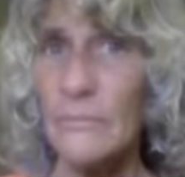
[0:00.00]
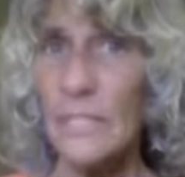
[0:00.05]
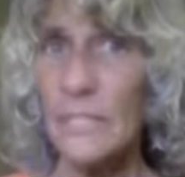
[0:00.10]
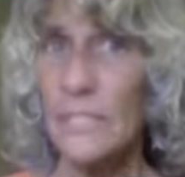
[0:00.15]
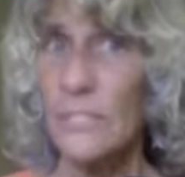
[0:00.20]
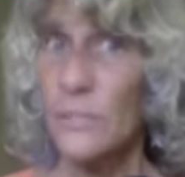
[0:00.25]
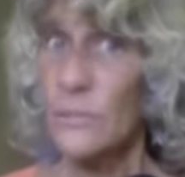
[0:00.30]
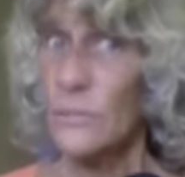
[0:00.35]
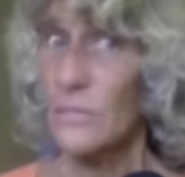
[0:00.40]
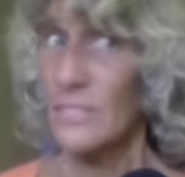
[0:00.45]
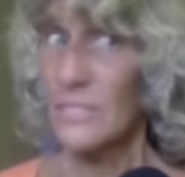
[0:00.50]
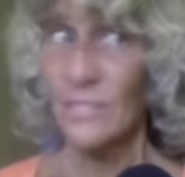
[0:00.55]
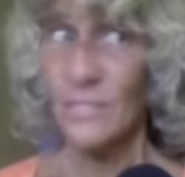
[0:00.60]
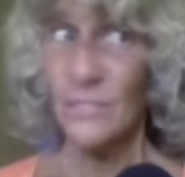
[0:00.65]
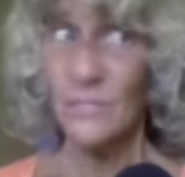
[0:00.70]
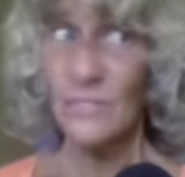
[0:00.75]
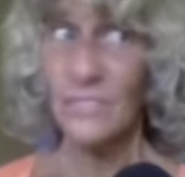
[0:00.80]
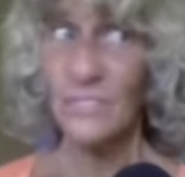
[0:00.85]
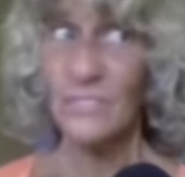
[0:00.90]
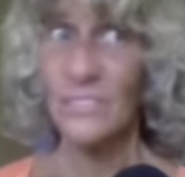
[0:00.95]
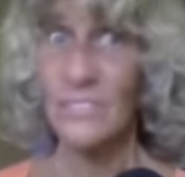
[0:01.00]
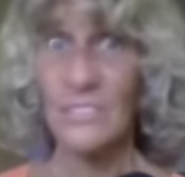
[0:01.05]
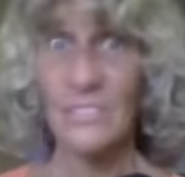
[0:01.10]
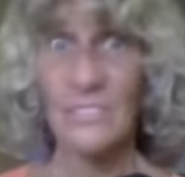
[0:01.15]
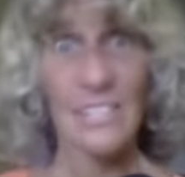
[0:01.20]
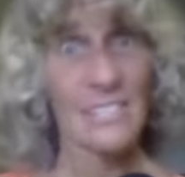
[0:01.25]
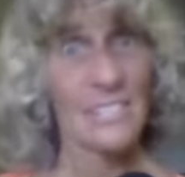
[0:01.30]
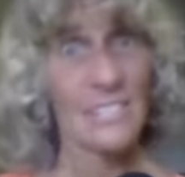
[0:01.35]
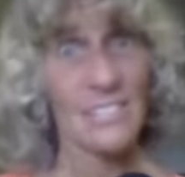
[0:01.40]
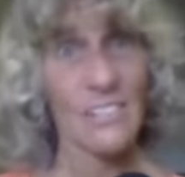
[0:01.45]
and you say no no no
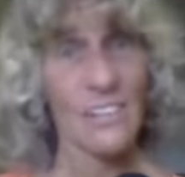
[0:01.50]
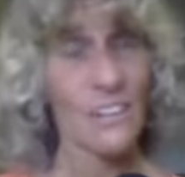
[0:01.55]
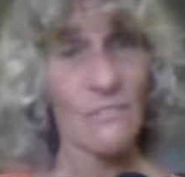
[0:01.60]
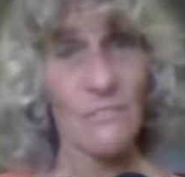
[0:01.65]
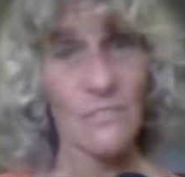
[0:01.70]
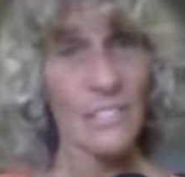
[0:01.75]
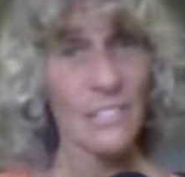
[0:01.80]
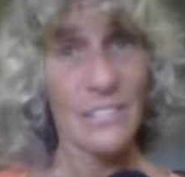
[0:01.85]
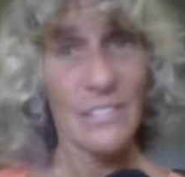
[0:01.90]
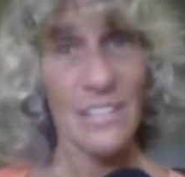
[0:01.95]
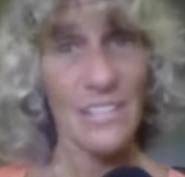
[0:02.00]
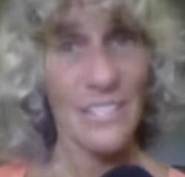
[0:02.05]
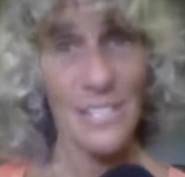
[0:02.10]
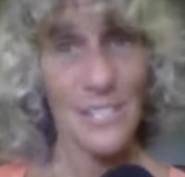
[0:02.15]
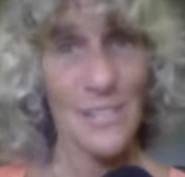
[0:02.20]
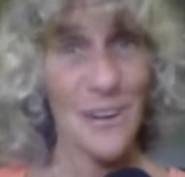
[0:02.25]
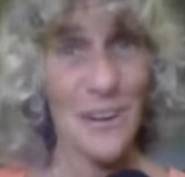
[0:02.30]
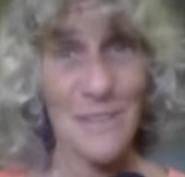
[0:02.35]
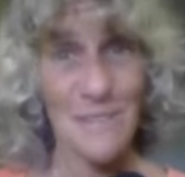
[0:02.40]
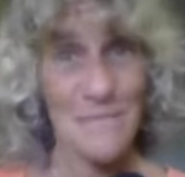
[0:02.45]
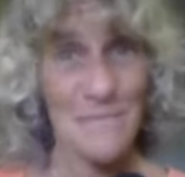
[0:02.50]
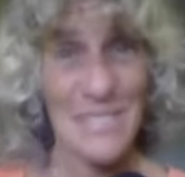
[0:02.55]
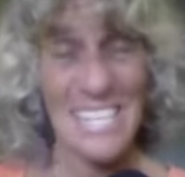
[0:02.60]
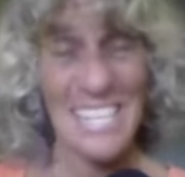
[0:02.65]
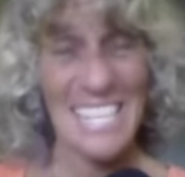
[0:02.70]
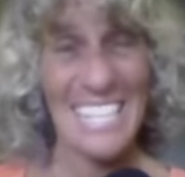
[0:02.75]
that's not real that's not me